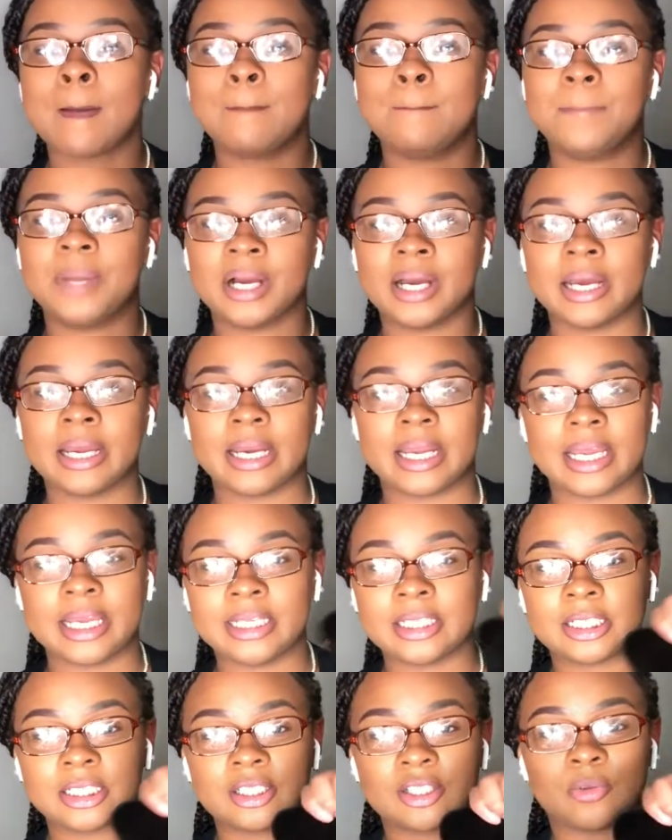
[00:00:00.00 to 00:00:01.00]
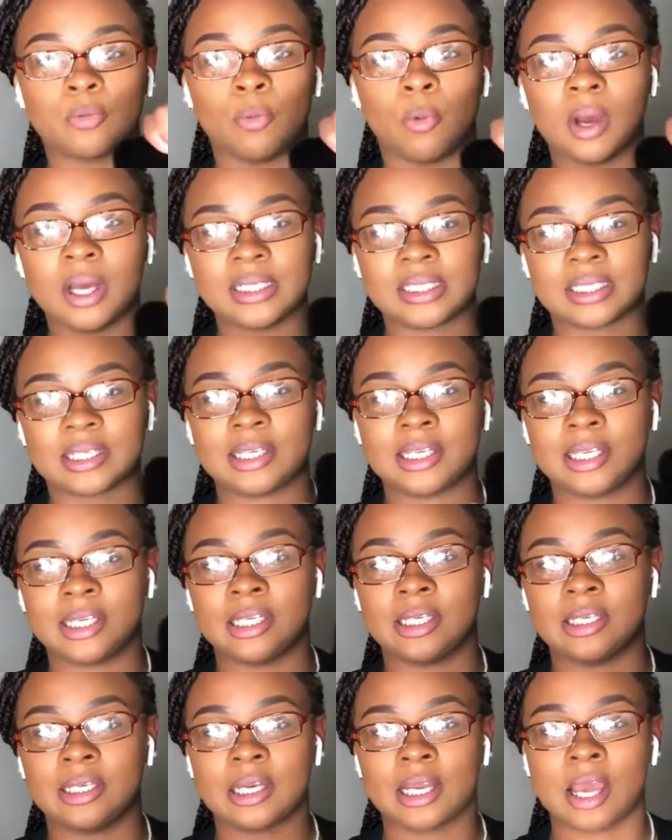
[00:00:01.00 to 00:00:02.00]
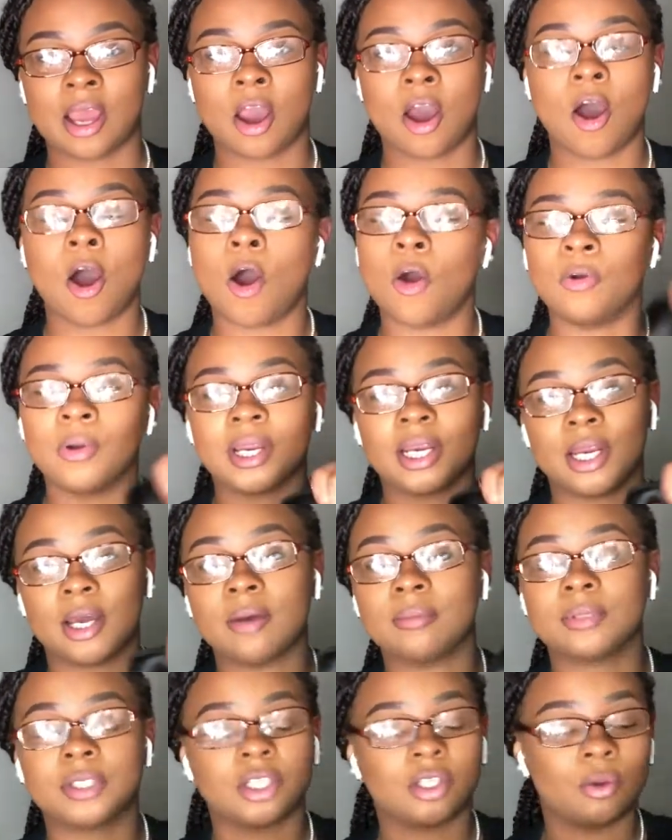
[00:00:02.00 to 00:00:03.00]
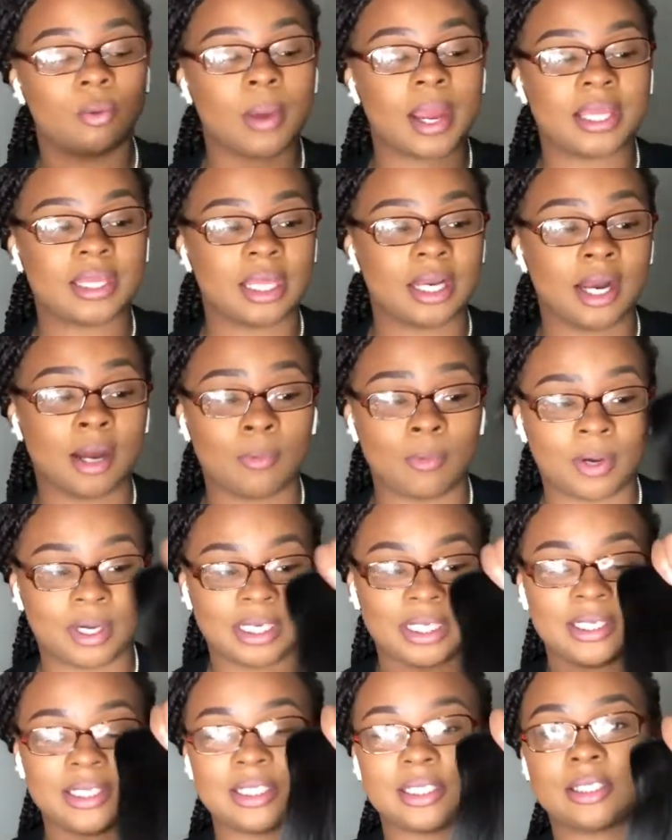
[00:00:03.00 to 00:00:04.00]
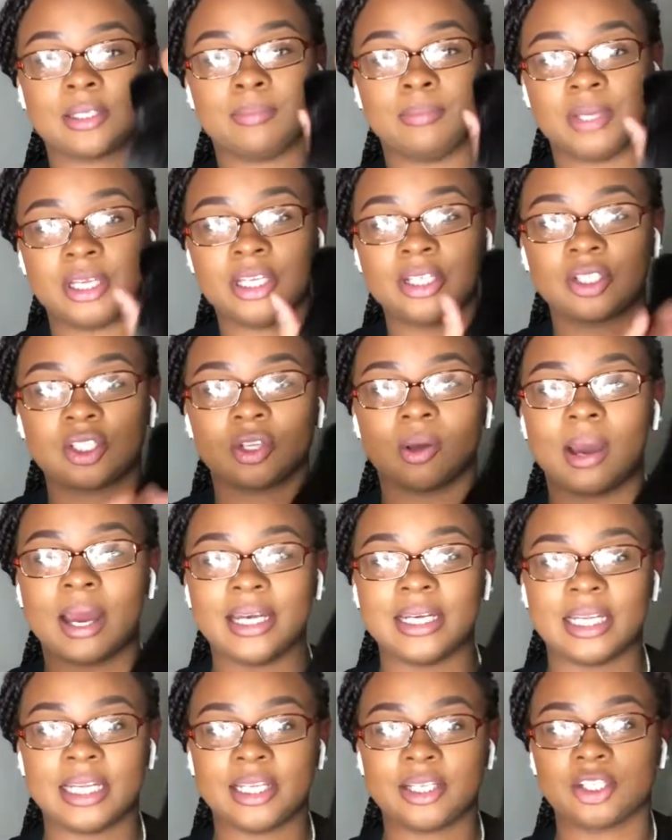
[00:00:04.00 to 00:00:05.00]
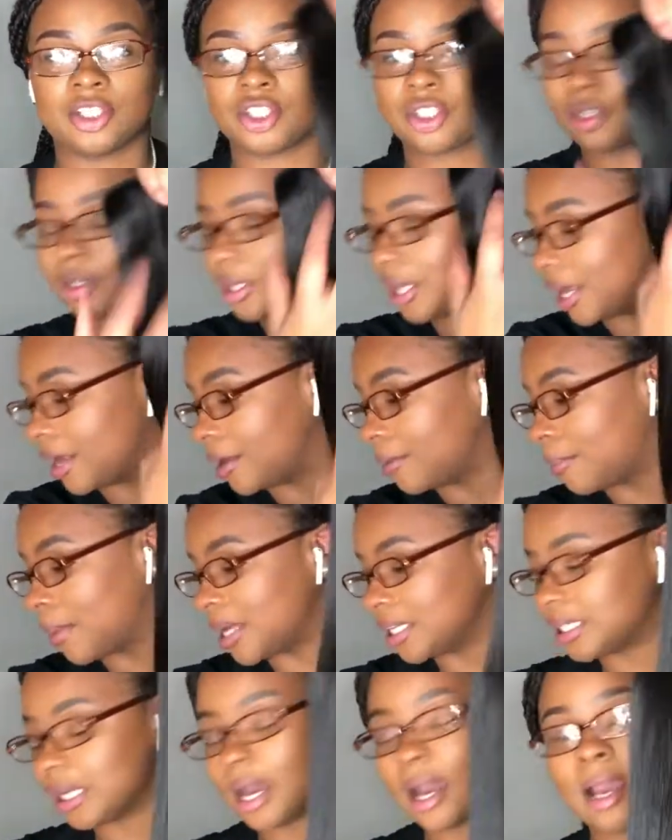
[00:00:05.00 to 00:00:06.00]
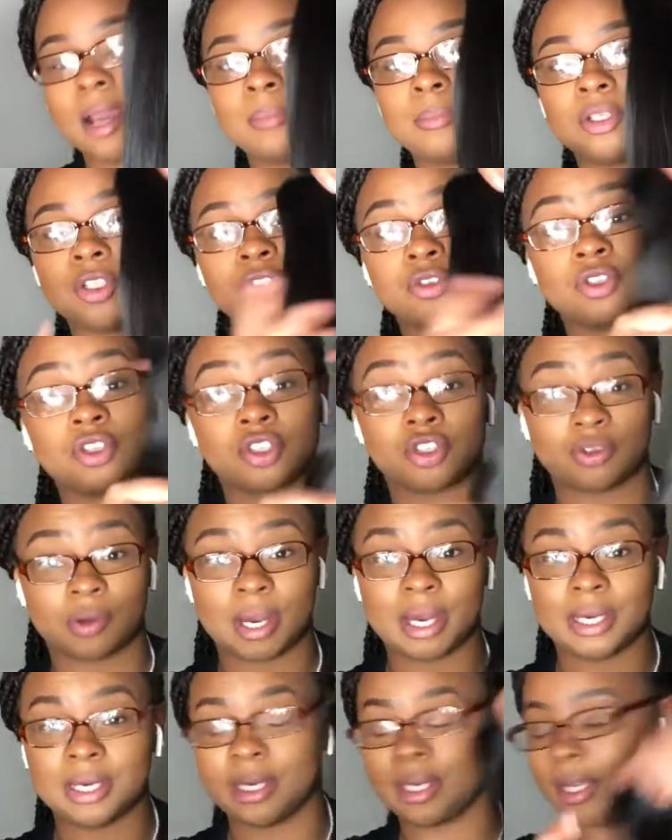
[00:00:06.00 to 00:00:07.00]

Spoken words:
but it just wasn't holding up to the way that I wanted it to be. So I did take my time to straighten